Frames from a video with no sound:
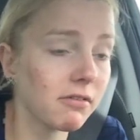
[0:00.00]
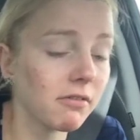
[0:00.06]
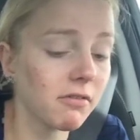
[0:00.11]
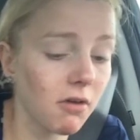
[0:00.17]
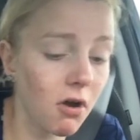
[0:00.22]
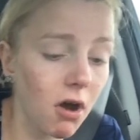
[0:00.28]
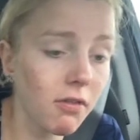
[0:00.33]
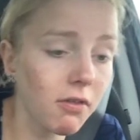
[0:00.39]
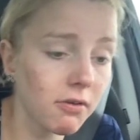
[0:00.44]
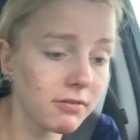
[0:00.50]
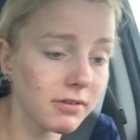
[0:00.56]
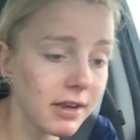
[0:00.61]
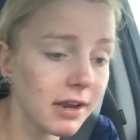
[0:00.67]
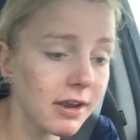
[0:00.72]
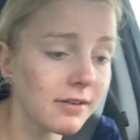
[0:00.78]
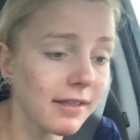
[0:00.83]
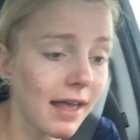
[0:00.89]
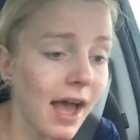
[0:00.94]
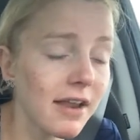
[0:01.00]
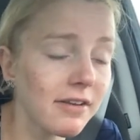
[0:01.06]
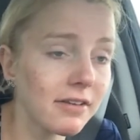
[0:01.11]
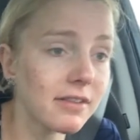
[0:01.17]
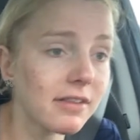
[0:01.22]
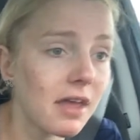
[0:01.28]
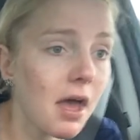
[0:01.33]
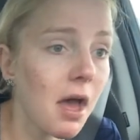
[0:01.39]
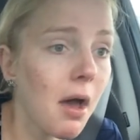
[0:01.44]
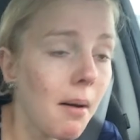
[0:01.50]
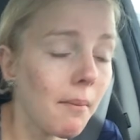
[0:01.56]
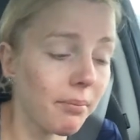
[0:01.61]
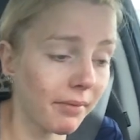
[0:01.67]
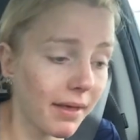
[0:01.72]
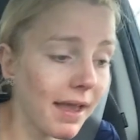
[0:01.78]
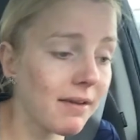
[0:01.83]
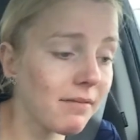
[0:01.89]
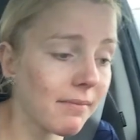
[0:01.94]
So all those years, I just
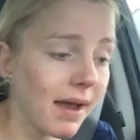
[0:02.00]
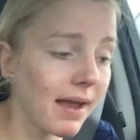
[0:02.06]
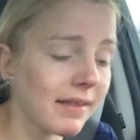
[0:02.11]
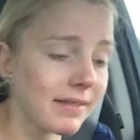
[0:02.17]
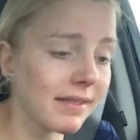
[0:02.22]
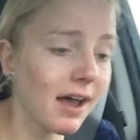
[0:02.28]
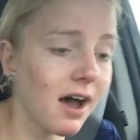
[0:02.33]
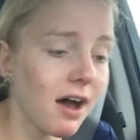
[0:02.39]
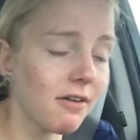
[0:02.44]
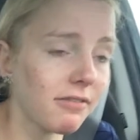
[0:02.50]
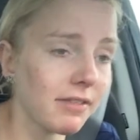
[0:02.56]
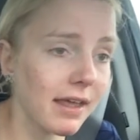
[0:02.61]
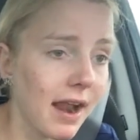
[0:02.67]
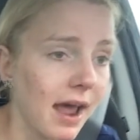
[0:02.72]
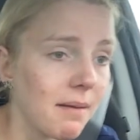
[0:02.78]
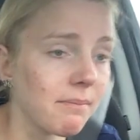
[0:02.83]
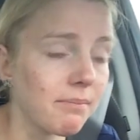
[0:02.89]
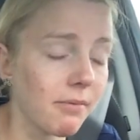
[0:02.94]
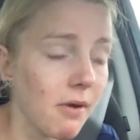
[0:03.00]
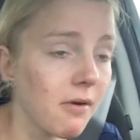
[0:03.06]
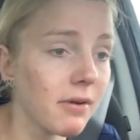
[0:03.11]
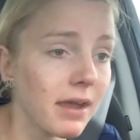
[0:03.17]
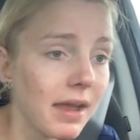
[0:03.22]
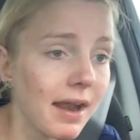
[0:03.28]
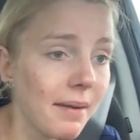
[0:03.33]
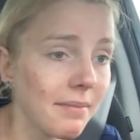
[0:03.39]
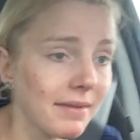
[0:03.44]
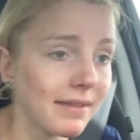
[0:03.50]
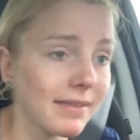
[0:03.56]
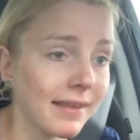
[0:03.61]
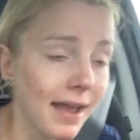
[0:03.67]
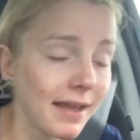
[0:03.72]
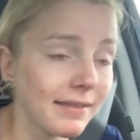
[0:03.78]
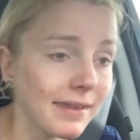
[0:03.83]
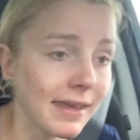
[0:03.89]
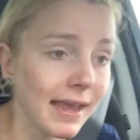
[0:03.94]
blamed myself, said I'm broken, I'm
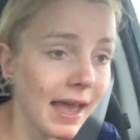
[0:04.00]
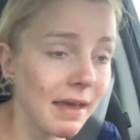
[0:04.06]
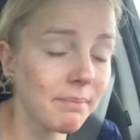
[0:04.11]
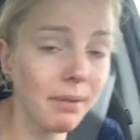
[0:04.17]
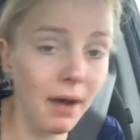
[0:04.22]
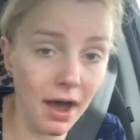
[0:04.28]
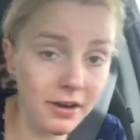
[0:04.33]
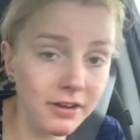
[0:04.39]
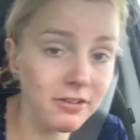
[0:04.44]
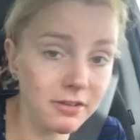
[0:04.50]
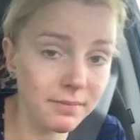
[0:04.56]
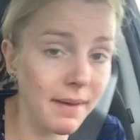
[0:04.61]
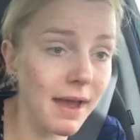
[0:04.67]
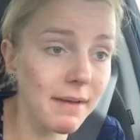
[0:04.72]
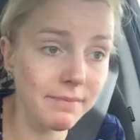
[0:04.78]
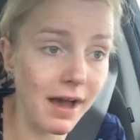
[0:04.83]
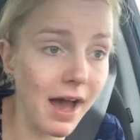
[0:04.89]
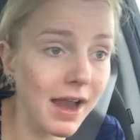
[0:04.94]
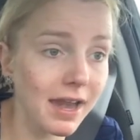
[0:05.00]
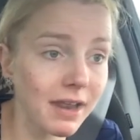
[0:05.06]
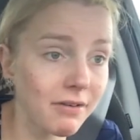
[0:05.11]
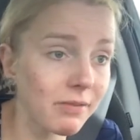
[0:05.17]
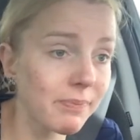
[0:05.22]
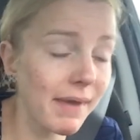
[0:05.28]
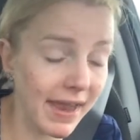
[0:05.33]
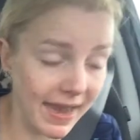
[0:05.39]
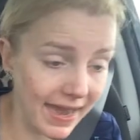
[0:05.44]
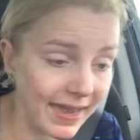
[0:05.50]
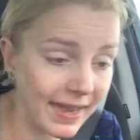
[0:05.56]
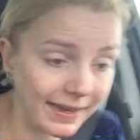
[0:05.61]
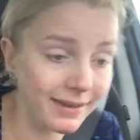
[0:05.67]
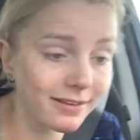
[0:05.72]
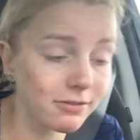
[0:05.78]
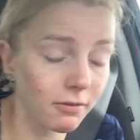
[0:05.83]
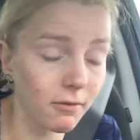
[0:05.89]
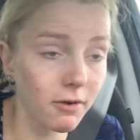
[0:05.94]
disgusting, and punished my body with my eating
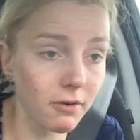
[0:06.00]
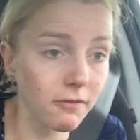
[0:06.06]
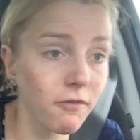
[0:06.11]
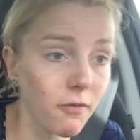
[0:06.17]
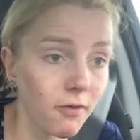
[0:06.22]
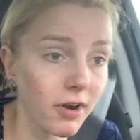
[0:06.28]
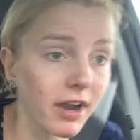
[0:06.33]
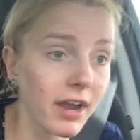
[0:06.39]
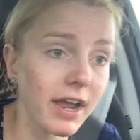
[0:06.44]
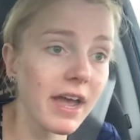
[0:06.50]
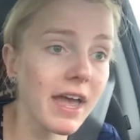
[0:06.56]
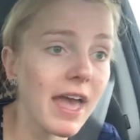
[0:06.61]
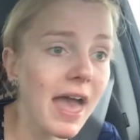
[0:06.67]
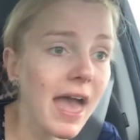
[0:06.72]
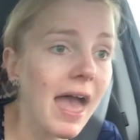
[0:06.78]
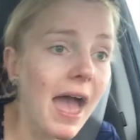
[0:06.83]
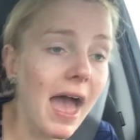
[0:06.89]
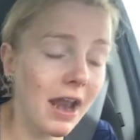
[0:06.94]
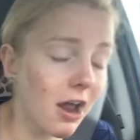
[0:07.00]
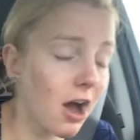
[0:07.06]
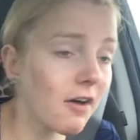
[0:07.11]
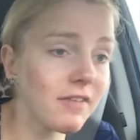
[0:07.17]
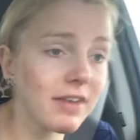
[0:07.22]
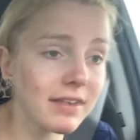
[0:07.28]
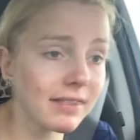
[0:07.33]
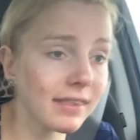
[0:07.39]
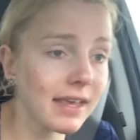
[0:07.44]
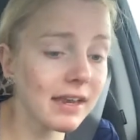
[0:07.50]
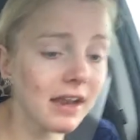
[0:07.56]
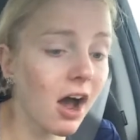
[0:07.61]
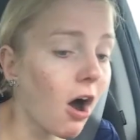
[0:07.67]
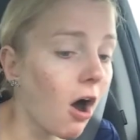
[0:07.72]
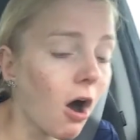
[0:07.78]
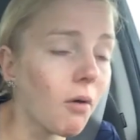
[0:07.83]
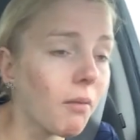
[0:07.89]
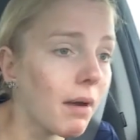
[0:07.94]
disorder for it. And obviously,
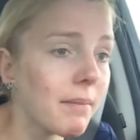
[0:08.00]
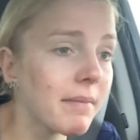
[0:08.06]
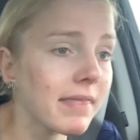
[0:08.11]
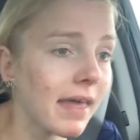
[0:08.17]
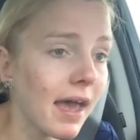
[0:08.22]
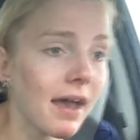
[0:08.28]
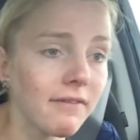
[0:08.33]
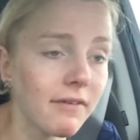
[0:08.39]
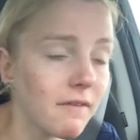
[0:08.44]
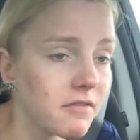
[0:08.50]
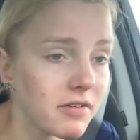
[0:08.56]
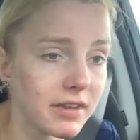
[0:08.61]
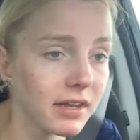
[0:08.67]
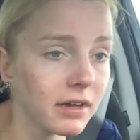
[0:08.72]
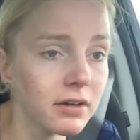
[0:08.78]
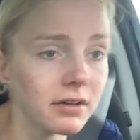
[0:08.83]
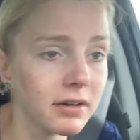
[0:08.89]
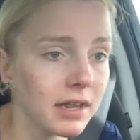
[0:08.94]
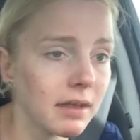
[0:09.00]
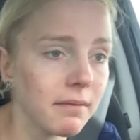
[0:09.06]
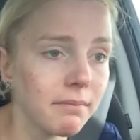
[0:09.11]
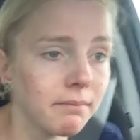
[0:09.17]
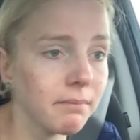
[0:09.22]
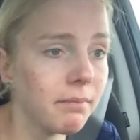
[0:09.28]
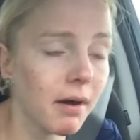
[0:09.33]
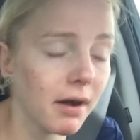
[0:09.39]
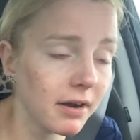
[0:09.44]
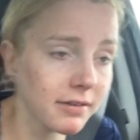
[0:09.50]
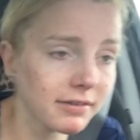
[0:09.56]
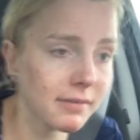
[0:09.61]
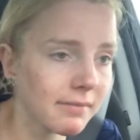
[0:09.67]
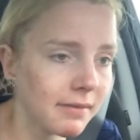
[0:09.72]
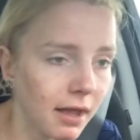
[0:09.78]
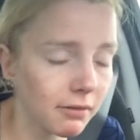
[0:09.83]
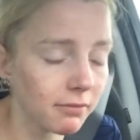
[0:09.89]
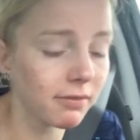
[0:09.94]
not all women that have infertility punish
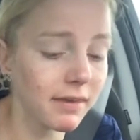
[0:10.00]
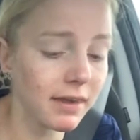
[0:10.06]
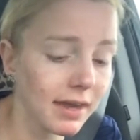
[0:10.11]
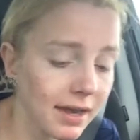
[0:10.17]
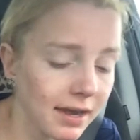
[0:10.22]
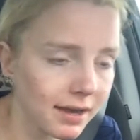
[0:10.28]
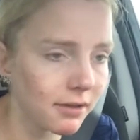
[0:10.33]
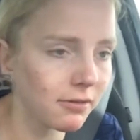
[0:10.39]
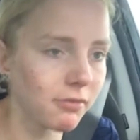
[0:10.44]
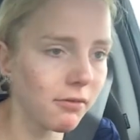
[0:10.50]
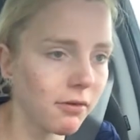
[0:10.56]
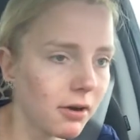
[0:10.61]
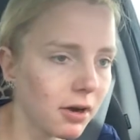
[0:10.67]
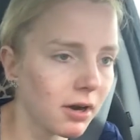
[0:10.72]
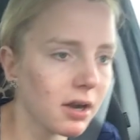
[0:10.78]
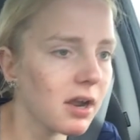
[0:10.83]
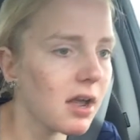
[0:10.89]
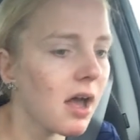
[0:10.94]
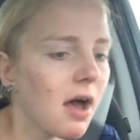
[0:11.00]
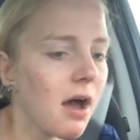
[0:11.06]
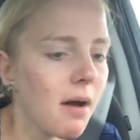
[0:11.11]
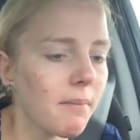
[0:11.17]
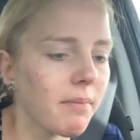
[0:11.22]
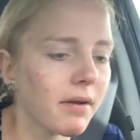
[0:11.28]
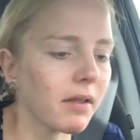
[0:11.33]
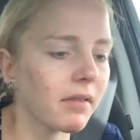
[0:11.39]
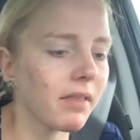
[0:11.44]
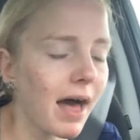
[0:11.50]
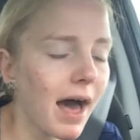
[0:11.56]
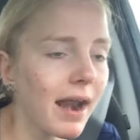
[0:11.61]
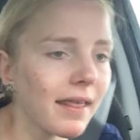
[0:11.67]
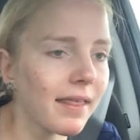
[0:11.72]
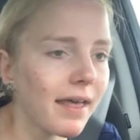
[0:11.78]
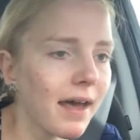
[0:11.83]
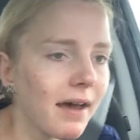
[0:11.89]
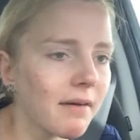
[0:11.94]
themselves with an eating disorder, but a lot
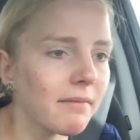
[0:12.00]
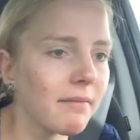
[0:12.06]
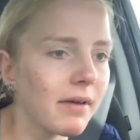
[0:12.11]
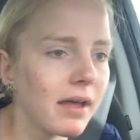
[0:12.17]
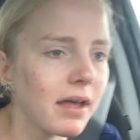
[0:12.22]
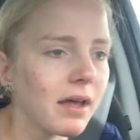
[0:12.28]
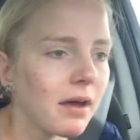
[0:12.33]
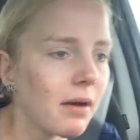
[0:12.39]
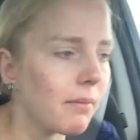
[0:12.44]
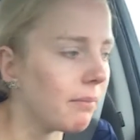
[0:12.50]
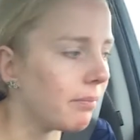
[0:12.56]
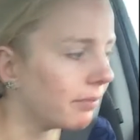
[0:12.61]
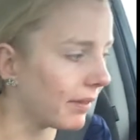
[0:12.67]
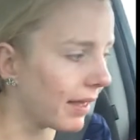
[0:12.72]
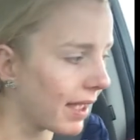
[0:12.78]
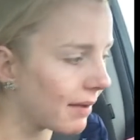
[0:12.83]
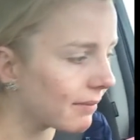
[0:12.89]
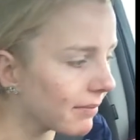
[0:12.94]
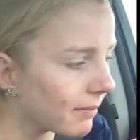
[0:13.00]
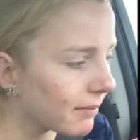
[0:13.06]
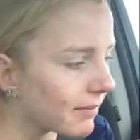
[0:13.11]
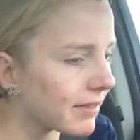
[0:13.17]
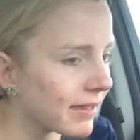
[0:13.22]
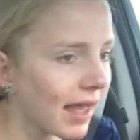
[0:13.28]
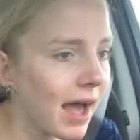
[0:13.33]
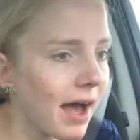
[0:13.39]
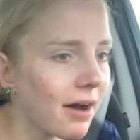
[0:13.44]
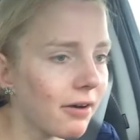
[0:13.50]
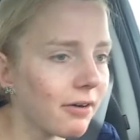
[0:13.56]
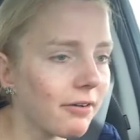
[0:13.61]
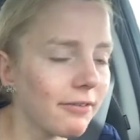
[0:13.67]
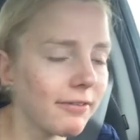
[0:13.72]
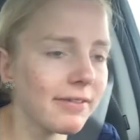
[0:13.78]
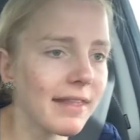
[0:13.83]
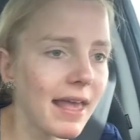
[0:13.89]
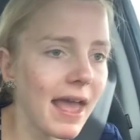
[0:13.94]
of them blame
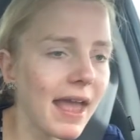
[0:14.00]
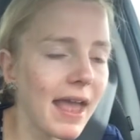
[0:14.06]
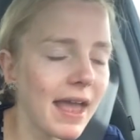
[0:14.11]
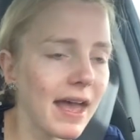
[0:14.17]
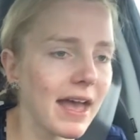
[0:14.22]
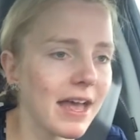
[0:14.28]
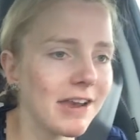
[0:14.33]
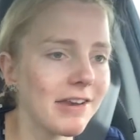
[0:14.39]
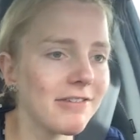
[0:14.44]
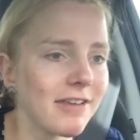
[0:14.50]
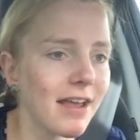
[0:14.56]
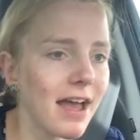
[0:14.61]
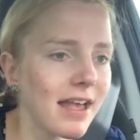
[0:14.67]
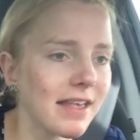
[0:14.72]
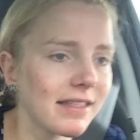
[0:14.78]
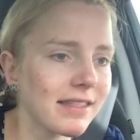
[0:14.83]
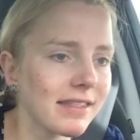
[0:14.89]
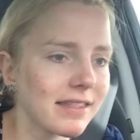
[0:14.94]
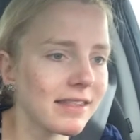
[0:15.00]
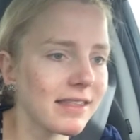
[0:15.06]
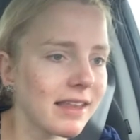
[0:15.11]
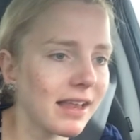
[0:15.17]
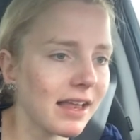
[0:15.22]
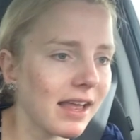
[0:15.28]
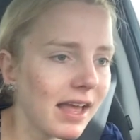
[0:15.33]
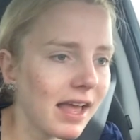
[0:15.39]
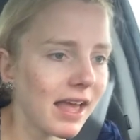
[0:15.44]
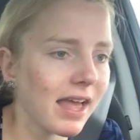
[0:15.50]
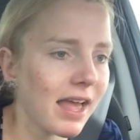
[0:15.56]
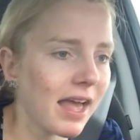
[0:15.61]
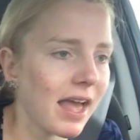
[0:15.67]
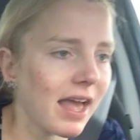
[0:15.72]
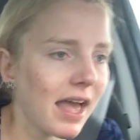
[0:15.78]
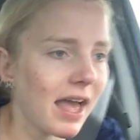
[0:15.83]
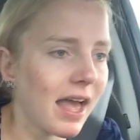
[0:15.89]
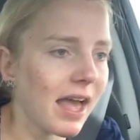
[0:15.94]
themselves and just
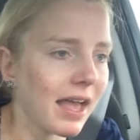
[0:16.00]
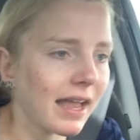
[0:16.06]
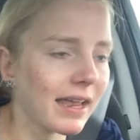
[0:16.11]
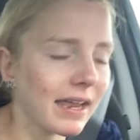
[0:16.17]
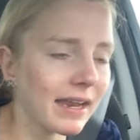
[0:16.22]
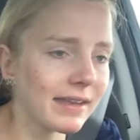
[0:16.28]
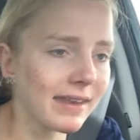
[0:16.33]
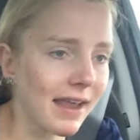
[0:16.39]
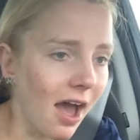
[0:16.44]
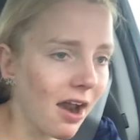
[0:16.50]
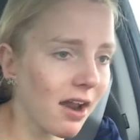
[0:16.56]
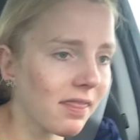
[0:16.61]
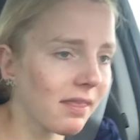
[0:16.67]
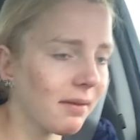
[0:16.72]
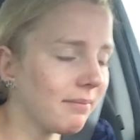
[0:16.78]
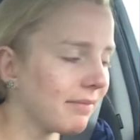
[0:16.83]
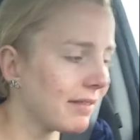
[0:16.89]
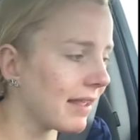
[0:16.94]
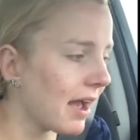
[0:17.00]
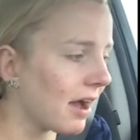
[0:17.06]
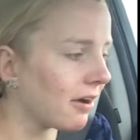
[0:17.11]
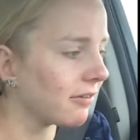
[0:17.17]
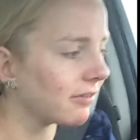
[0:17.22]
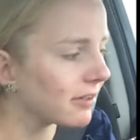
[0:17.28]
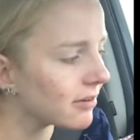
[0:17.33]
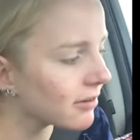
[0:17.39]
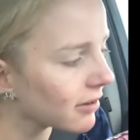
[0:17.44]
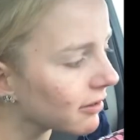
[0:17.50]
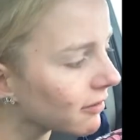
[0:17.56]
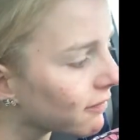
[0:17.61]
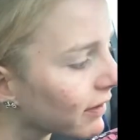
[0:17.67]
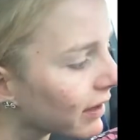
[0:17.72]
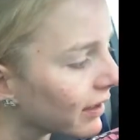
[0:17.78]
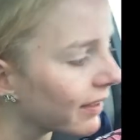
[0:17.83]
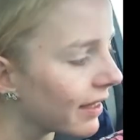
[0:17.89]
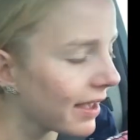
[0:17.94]
get down on themselves and just
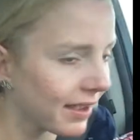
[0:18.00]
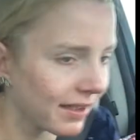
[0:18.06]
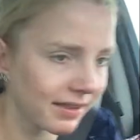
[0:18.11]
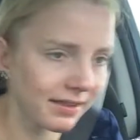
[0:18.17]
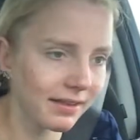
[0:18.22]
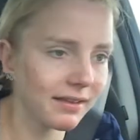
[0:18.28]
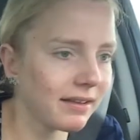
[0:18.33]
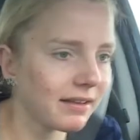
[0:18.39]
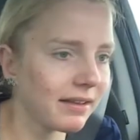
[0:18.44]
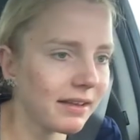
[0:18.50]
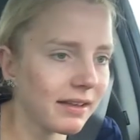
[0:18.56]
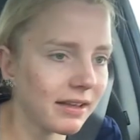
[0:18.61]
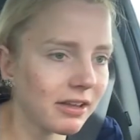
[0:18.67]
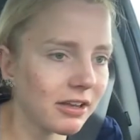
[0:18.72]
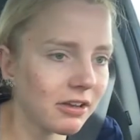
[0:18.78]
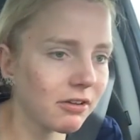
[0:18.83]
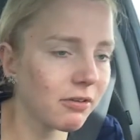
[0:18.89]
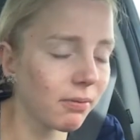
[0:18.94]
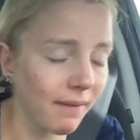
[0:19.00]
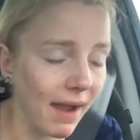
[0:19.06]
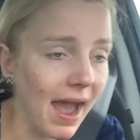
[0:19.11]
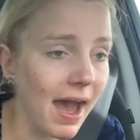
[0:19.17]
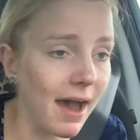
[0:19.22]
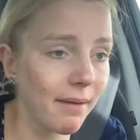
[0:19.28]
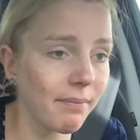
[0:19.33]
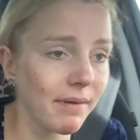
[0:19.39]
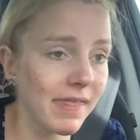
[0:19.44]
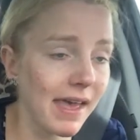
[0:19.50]
feel like crap.